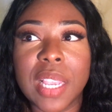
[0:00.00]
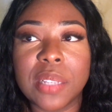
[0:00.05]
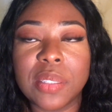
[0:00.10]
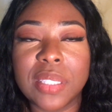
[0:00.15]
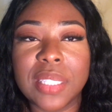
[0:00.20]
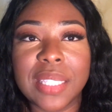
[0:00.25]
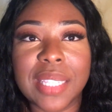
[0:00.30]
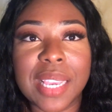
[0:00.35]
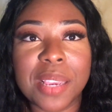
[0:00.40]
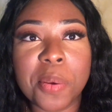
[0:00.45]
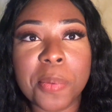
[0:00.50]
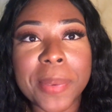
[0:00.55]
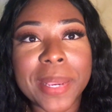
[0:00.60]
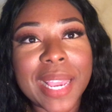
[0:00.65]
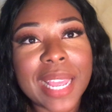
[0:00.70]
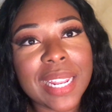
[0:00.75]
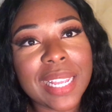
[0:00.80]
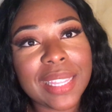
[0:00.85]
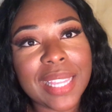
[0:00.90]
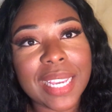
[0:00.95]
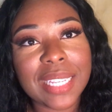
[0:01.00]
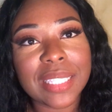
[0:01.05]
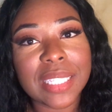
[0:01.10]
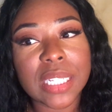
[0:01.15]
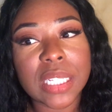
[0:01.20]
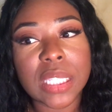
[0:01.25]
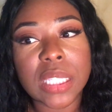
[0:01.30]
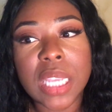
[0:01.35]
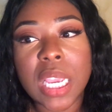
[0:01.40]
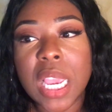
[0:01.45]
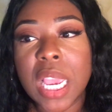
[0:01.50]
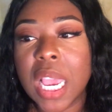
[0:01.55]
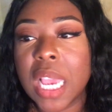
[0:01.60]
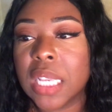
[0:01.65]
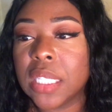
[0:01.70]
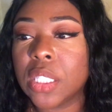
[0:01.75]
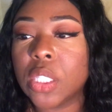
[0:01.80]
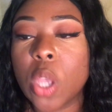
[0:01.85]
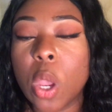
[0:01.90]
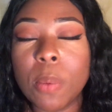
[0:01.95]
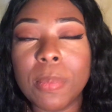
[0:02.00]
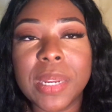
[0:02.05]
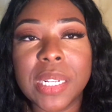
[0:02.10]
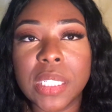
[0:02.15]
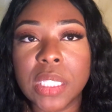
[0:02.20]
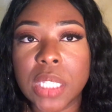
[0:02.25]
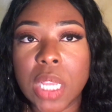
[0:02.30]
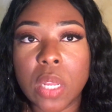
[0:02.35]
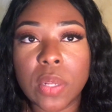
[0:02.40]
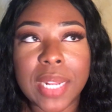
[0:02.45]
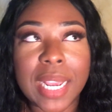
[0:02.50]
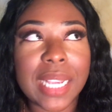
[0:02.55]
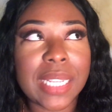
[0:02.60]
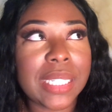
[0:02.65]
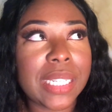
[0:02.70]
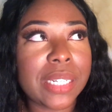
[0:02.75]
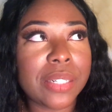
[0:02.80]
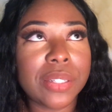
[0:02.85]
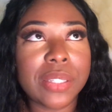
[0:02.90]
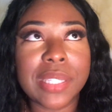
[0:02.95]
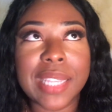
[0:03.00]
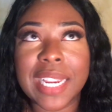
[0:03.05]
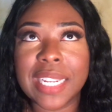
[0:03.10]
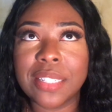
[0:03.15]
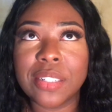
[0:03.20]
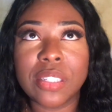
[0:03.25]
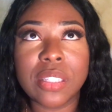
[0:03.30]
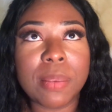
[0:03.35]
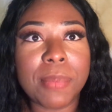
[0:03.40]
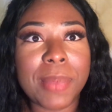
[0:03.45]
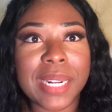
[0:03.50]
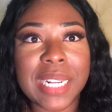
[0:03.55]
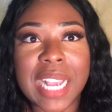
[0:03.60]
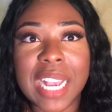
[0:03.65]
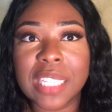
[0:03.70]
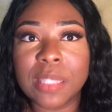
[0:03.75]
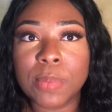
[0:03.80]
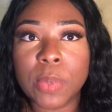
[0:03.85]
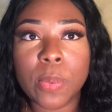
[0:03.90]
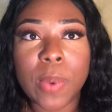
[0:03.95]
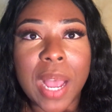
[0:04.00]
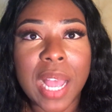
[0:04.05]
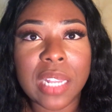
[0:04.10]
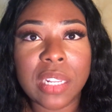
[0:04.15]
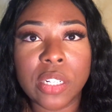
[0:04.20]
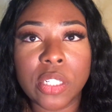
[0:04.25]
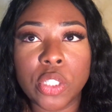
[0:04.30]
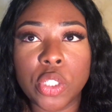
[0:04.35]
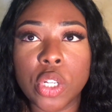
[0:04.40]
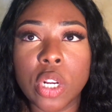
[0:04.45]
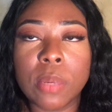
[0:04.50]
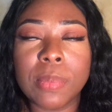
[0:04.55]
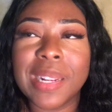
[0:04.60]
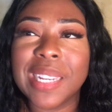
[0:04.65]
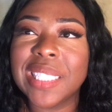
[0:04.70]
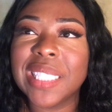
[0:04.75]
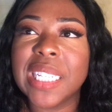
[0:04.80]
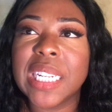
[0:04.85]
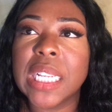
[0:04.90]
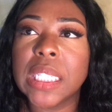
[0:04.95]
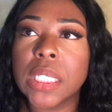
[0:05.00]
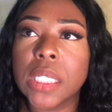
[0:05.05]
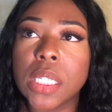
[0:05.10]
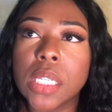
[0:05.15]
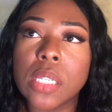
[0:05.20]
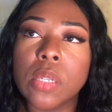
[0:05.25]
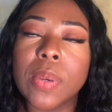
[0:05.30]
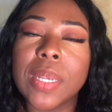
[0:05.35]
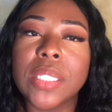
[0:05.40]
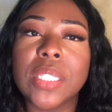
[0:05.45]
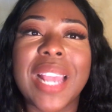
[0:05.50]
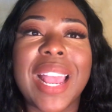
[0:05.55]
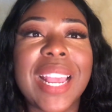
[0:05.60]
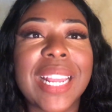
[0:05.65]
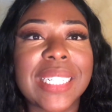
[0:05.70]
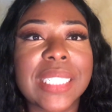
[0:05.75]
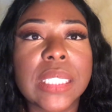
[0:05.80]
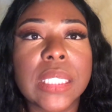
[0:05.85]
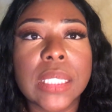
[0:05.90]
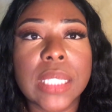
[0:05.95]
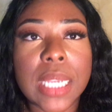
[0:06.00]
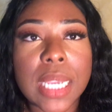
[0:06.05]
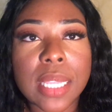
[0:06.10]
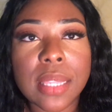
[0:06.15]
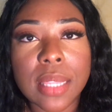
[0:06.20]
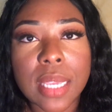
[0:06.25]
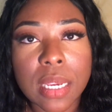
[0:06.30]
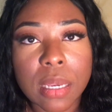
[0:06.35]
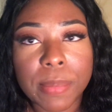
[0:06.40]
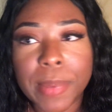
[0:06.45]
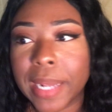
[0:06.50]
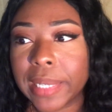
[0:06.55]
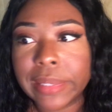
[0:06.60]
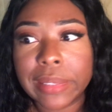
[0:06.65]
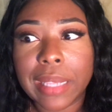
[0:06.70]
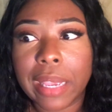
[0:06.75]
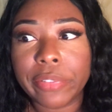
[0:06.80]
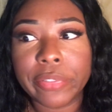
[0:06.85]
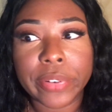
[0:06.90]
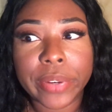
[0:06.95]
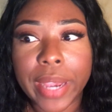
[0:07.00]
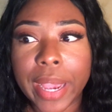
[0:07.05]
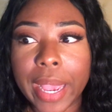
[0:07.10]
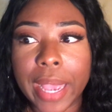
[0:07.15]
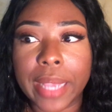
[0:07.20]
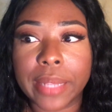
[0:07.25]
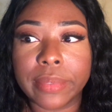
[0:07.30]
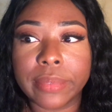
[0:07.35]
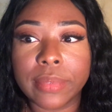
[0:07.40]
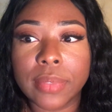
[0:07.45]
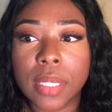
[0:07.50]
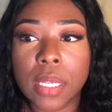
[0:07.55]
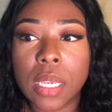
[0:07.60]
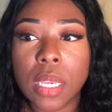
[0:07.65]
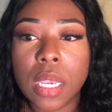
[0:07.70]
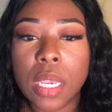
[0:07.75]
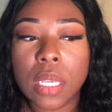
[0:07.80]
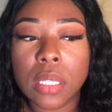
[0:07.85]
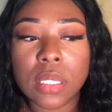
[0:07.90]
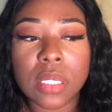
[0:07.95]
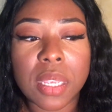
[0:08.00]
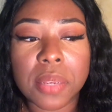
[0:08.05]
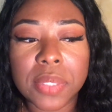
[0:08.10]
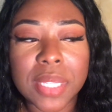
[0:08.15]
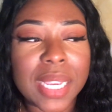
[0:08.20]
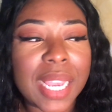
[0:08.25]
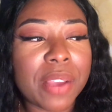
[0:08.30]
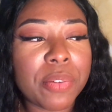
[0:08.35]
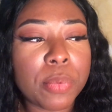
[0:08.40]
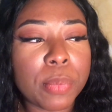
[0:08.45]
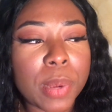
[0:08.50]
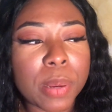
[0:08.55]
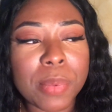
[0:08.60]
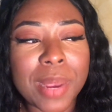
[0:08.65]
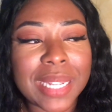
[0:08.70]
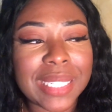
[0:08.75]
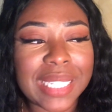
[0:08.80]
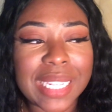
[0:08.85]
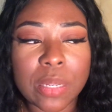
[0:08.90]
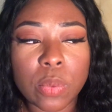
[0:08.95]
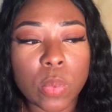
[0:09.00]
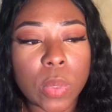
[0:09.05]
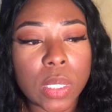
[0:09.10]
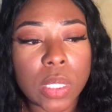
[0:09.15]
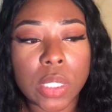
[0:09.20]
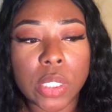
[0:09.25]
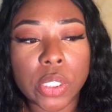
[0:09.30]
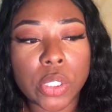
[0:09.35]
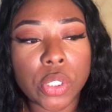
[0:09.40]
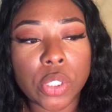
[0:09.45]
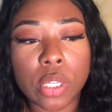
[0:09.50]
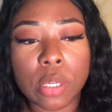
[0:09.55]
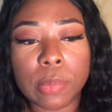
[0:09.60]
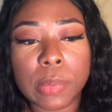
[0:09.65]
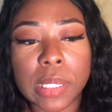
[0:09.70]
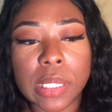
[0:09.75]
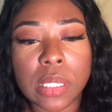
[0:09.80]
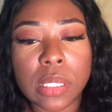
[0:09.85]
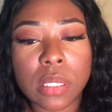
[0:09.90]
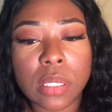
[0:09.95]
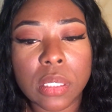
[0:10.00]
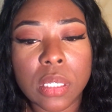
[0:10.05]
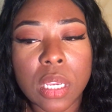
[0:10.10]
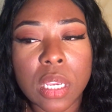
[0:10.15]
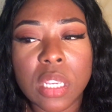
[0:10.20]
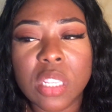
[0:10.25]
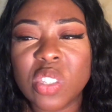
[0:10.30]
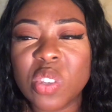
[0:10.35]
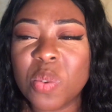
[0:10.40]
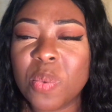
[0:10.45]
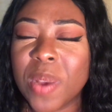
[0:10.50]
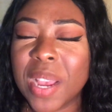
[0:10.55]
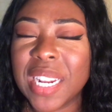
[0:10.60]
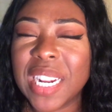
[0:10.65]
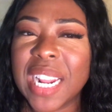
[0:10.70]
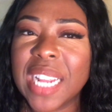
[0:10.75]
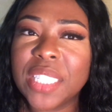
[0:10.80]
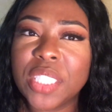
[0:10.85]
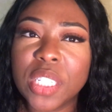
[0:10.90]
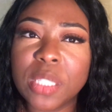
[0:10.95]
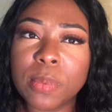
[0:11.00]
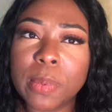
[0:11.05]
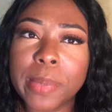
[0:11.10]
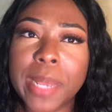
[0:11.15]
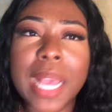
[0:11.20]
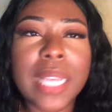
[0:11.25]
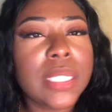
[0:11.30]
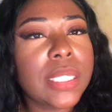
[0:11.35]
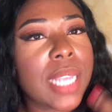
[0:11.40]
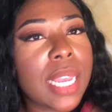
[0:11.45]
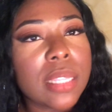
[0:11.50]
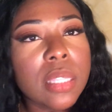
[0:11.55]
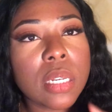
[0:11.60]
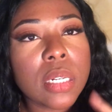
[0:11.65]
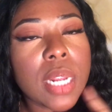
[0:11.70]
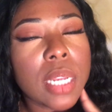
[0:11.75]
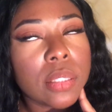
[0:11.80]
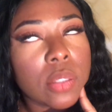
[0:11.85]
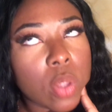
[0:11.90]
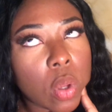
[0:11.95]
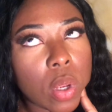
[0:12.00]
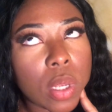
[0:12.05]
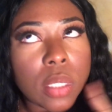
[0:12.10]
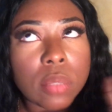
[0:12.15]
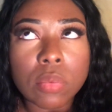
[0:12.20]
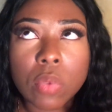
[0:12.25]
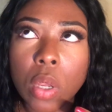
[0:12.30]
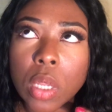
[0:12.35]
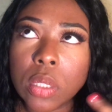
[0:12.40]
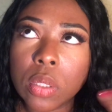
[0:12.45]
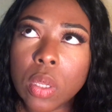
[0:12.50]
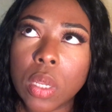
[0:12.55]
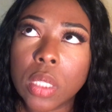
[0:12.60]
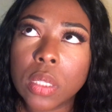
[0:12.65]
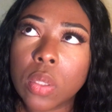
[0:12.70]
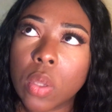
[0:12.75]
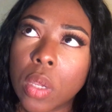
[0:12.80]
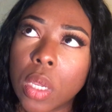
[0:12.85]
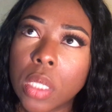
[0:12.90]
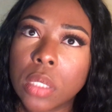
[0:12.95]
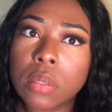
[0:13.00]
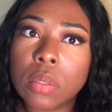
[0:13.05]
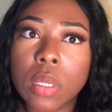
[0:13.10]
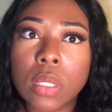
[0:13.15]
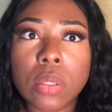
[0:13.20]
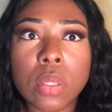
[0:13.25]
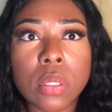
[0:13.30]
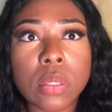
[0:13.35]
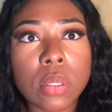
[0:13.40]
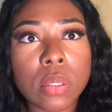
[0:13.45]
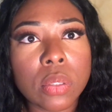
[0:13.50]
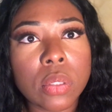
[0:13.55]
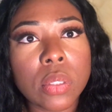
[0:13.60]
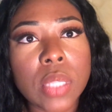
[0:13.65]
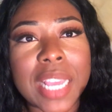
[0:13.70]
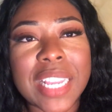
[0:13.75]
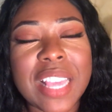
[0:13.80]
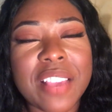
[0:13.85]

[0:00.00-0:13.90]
I was just like, oh my God, I like this. So much so that years later, somebody asked me why I learned German. I said, that's a good question. I had to sit and think about it because I forgot. Because I was like, I remember I didn't want to learn German. So why did I change my mind? I sat there and I thought, thought, thought, thought, thought, thought, thought, thought.